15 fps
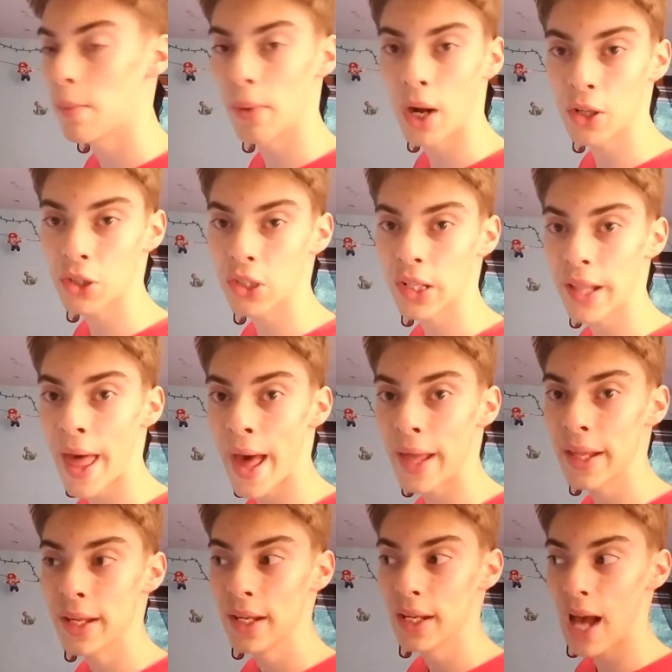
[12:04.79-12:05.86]
But other than
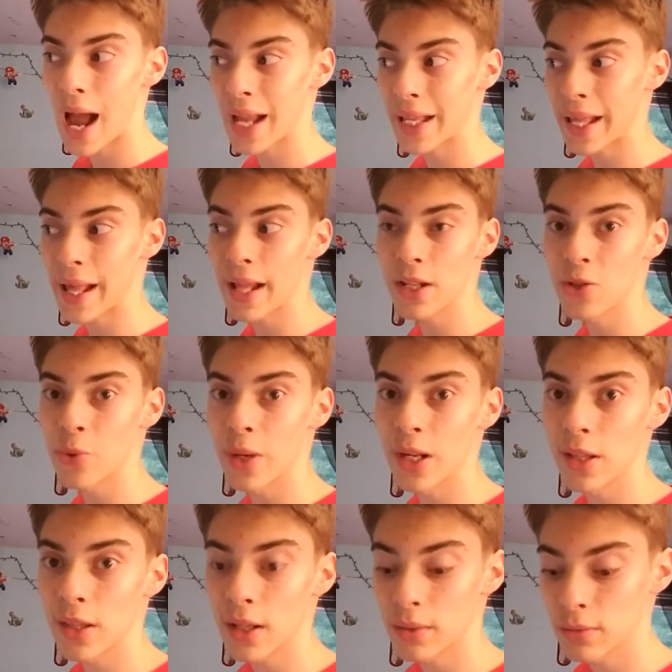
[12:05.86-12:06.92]
that, I can't do
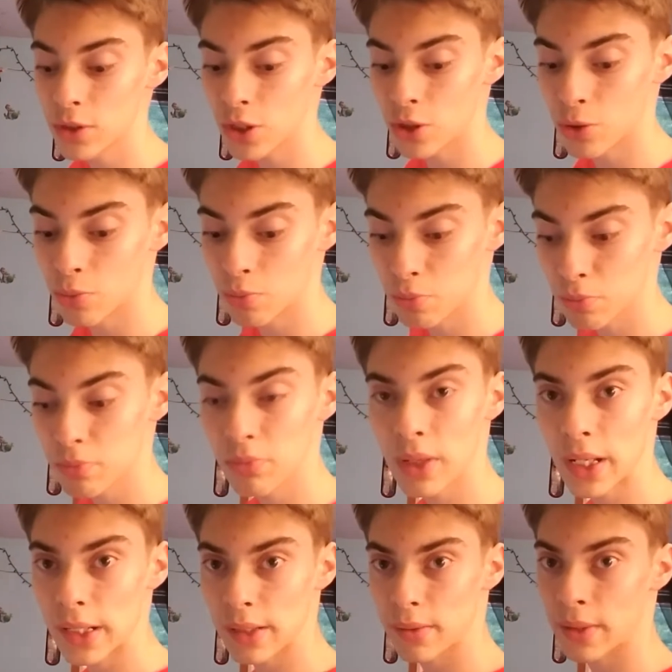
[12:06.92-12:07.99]
anything. So
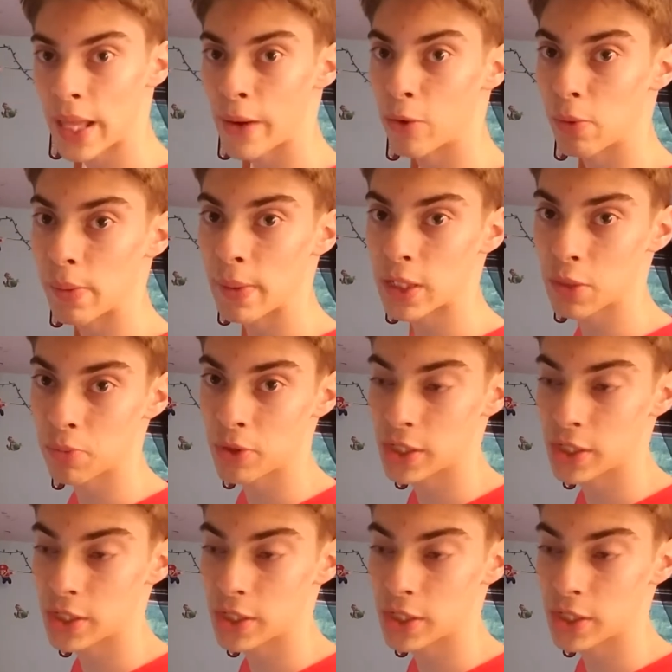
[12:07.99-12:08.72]
that will be much